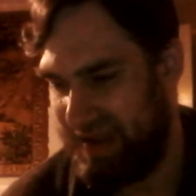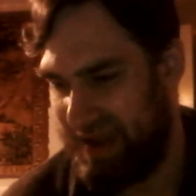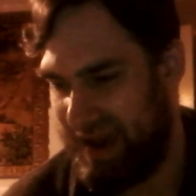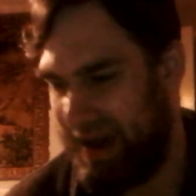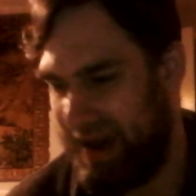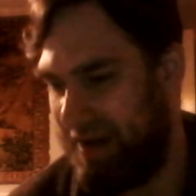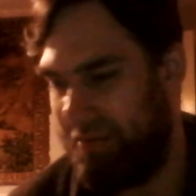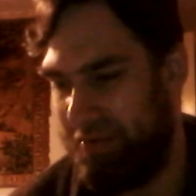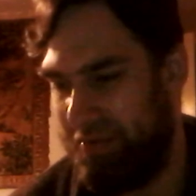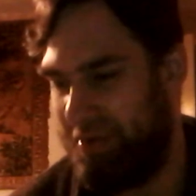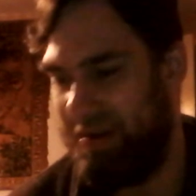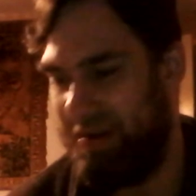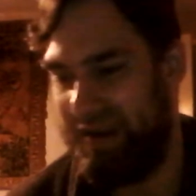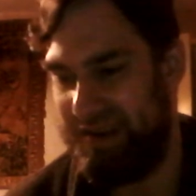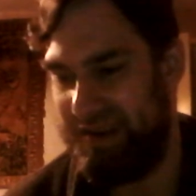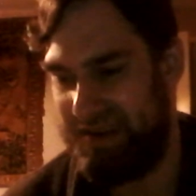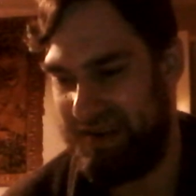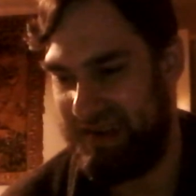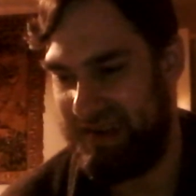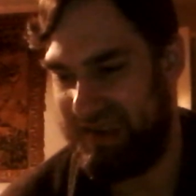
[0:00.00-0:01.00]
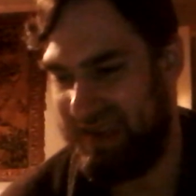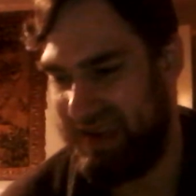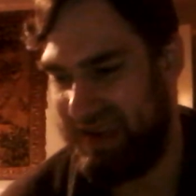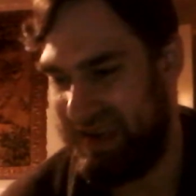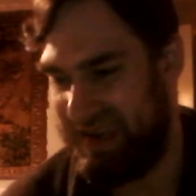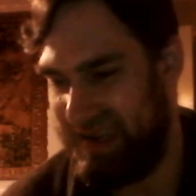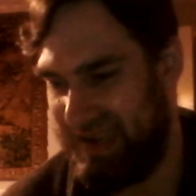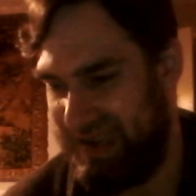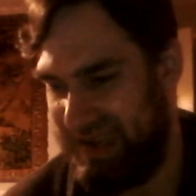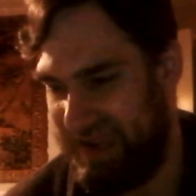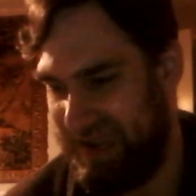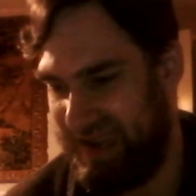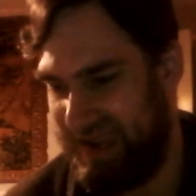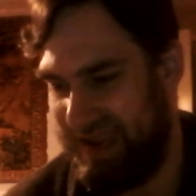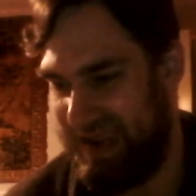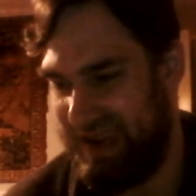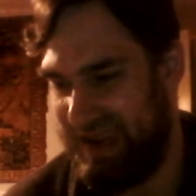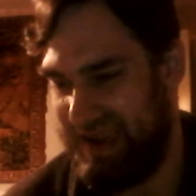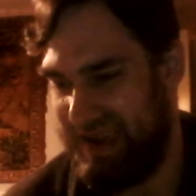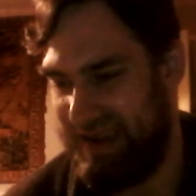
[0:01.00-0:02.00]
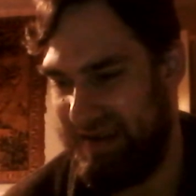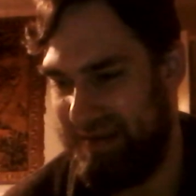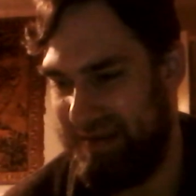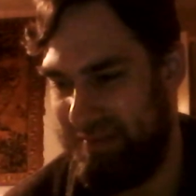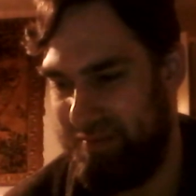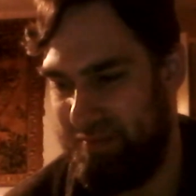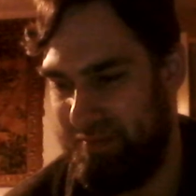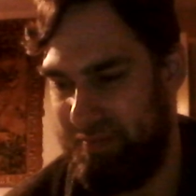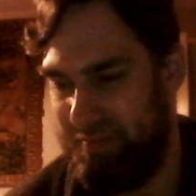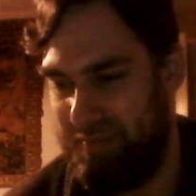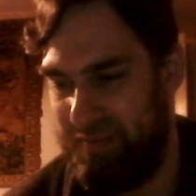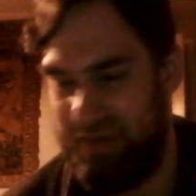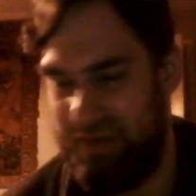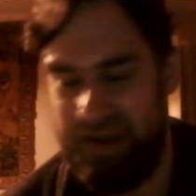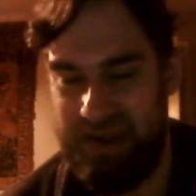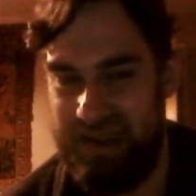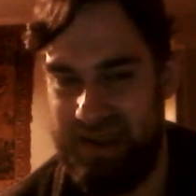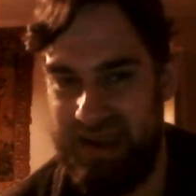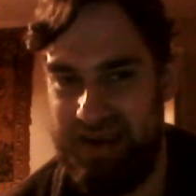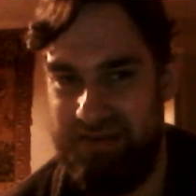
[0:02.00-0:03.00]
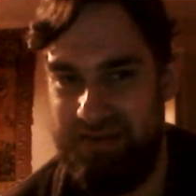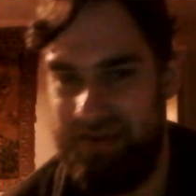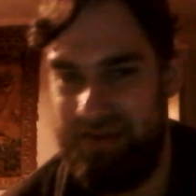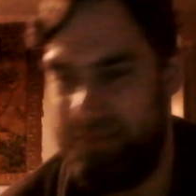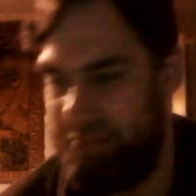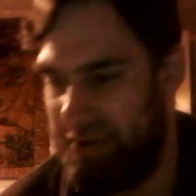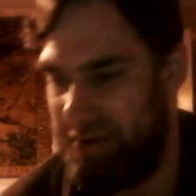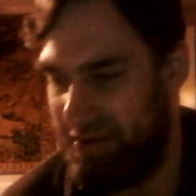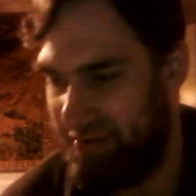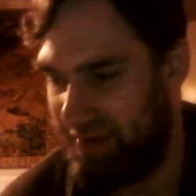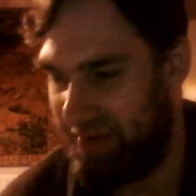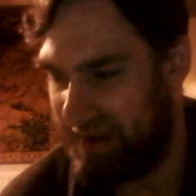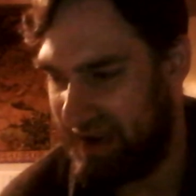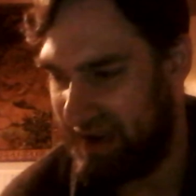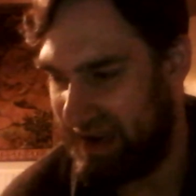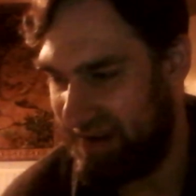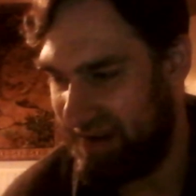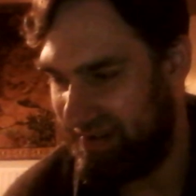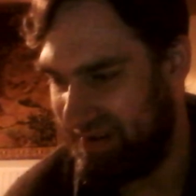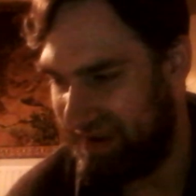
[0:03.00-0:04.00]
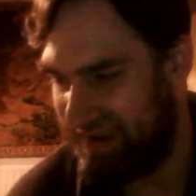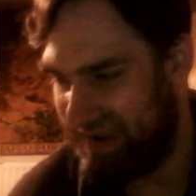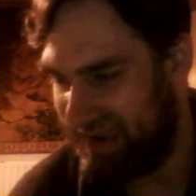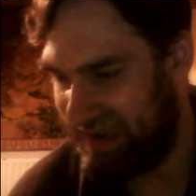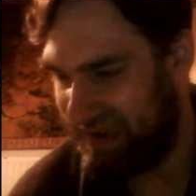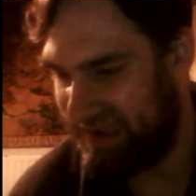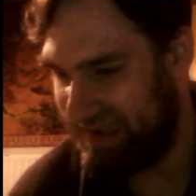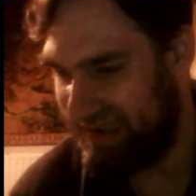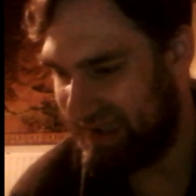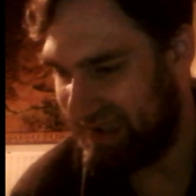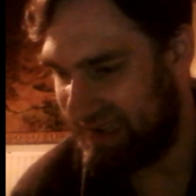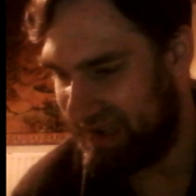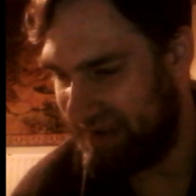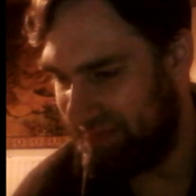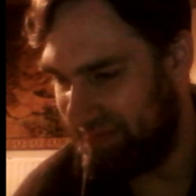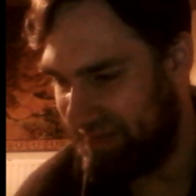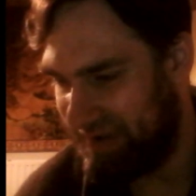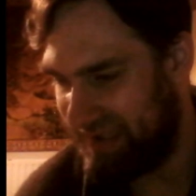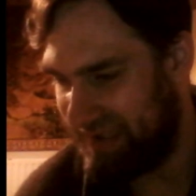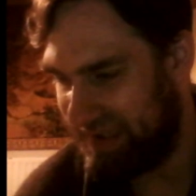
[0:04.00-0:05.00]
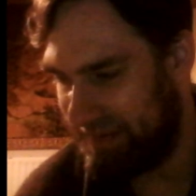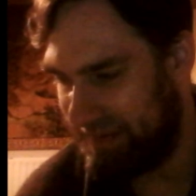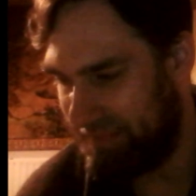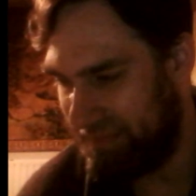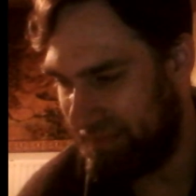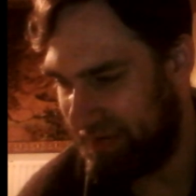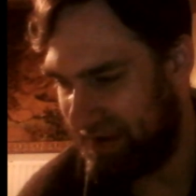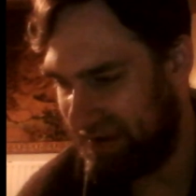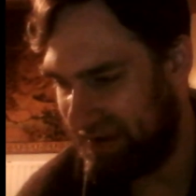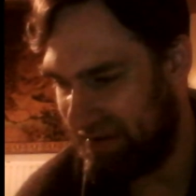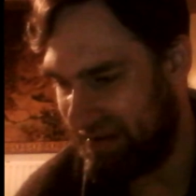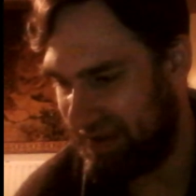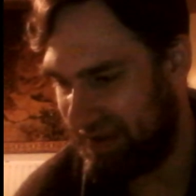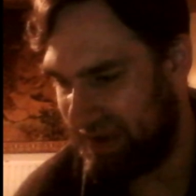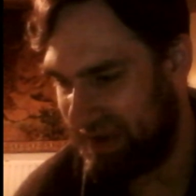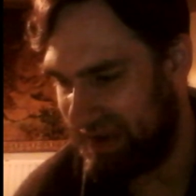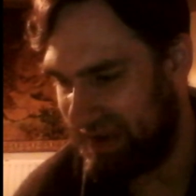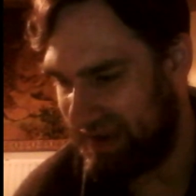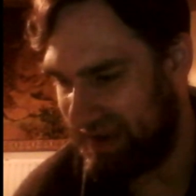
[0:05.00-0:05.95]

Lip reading: I will actually say the Larry Miller character, his name is something like